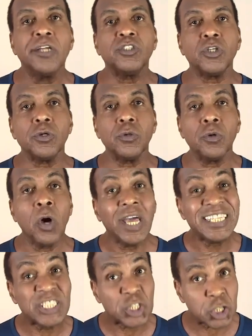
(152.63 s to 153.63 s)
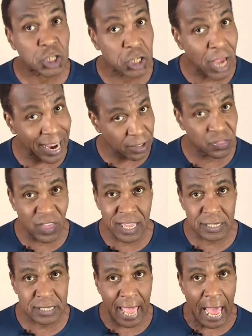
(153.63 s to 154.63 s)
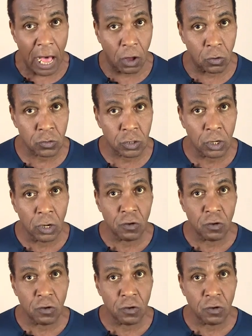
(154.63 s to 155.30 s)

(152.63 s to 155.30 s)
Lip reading: to check things out